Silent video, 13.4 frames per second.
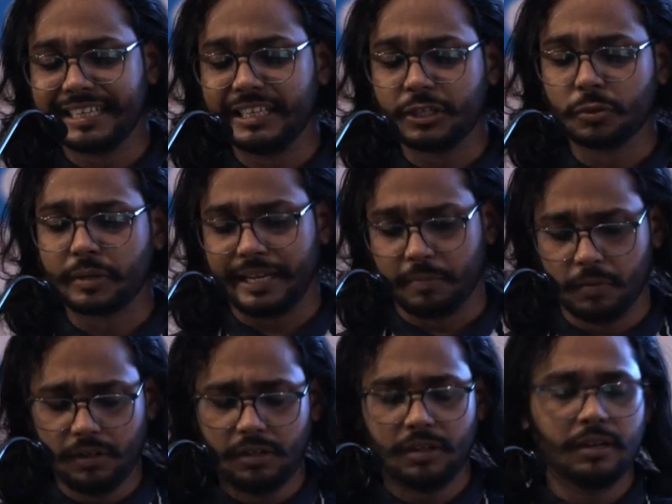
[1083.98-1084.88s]
into
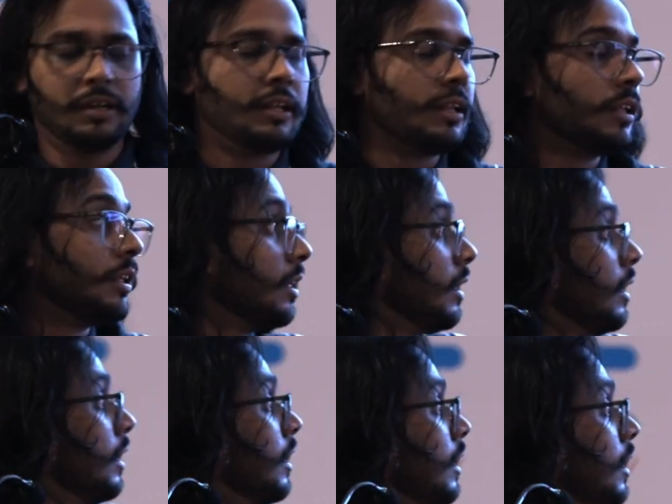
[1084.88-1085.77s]
table.
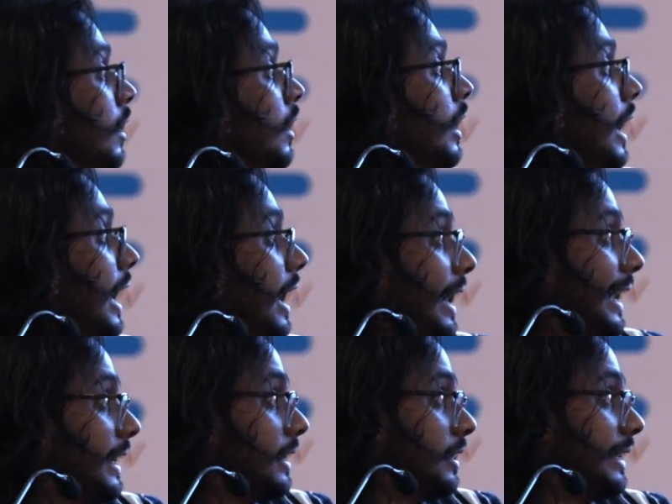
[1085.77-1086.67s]

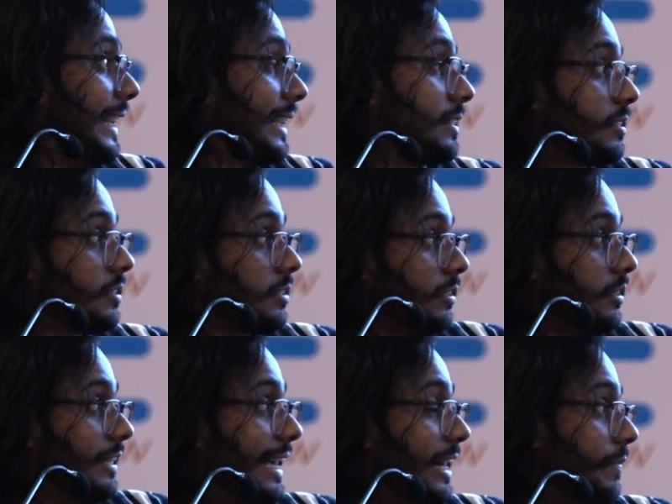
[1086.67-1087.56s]
And the next
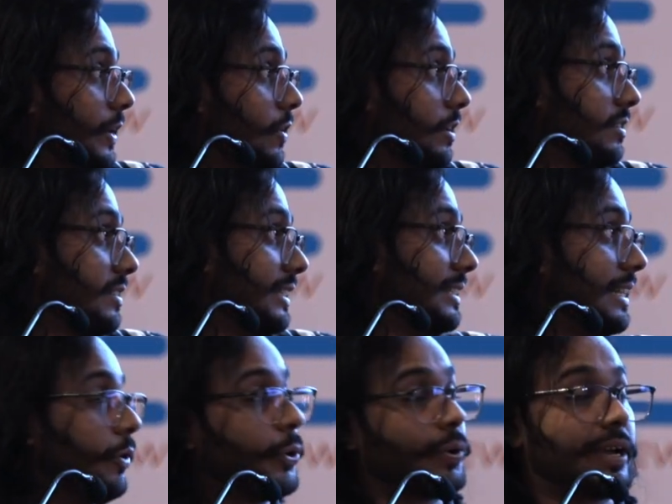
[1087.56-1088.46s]
that we're gonna see is
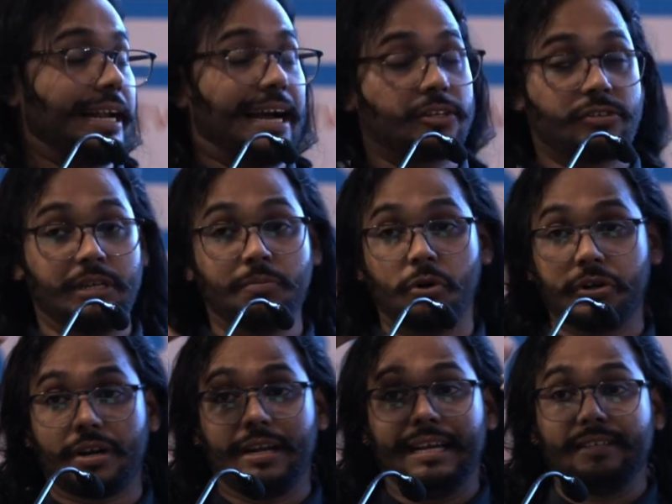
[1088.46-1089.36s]
how you can actually
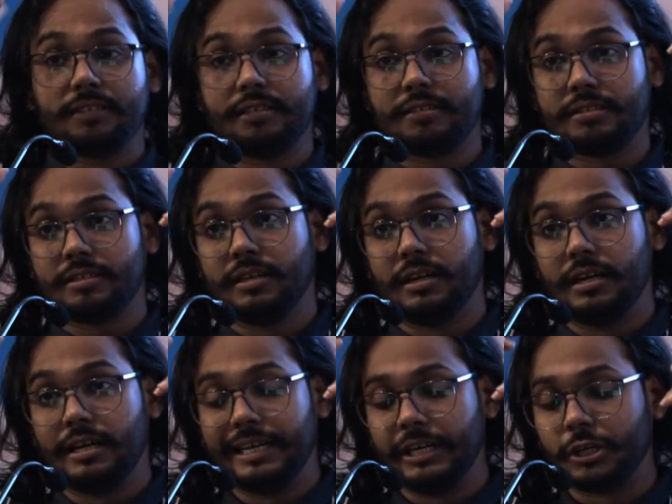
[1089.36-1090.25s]
modularize this
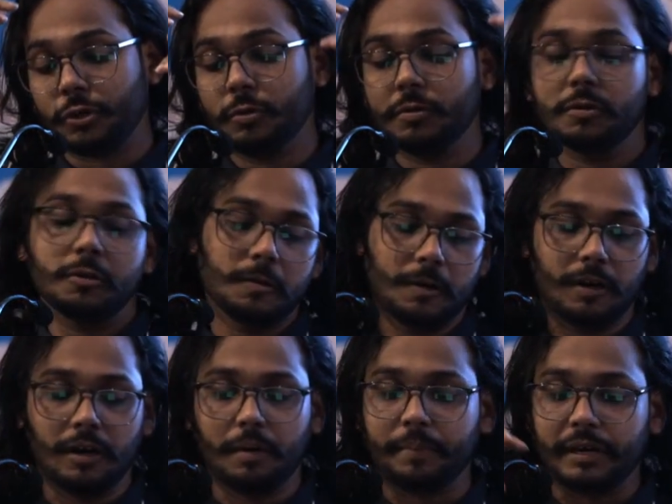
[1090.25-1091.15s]
into
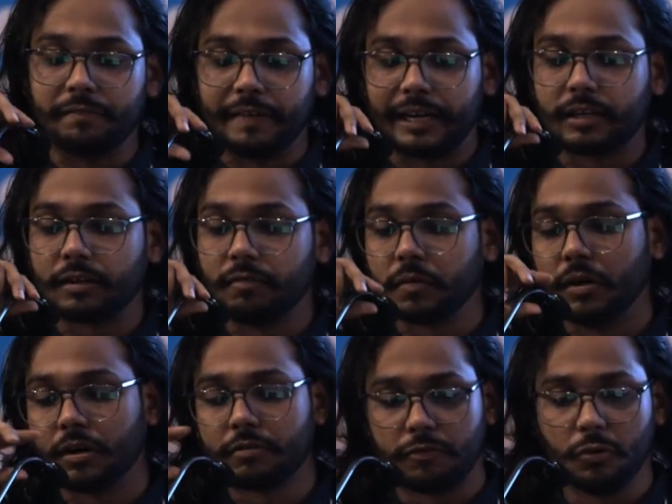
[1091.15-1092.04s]
Prefect
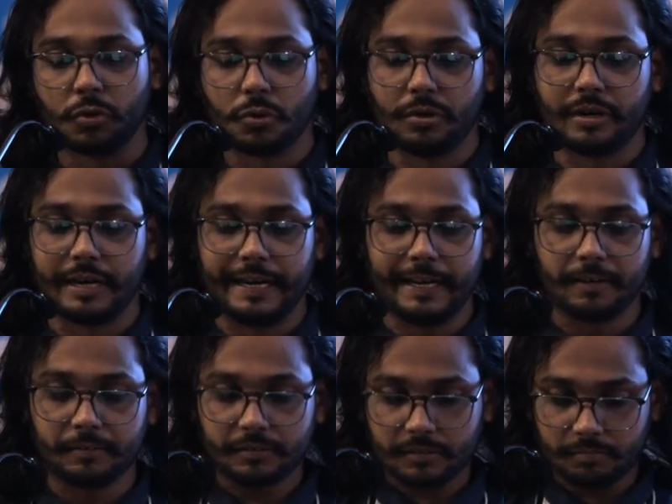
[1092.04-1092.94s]
workflow code, right?
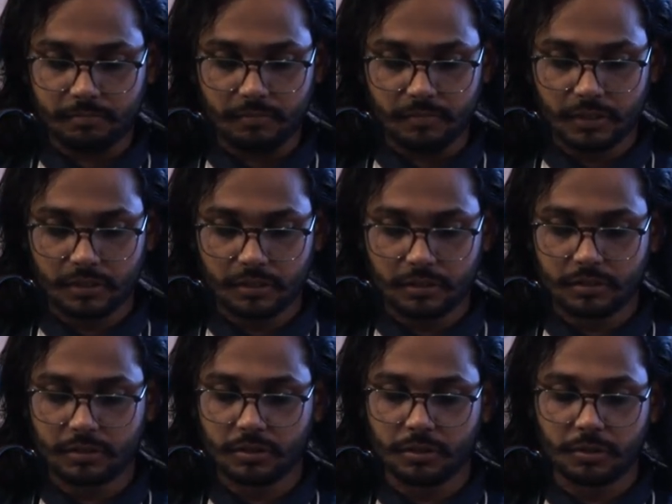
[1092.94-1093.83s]

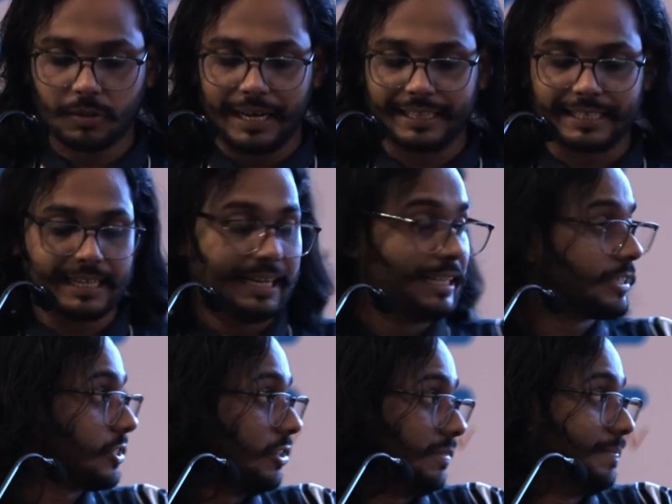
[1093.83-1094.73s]
So I think I'll
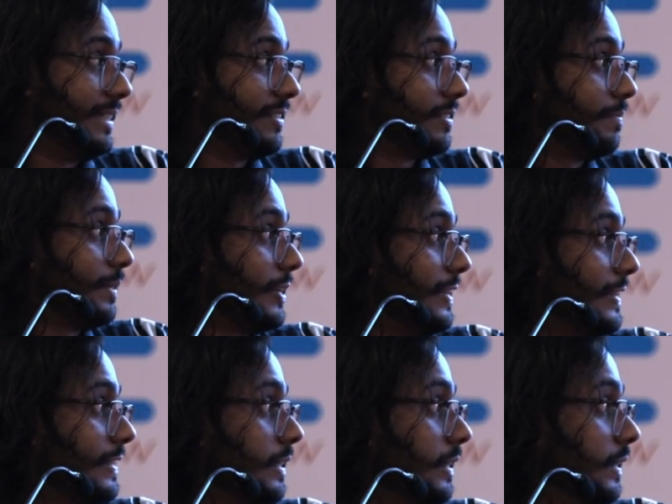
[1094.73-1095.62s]
stop this because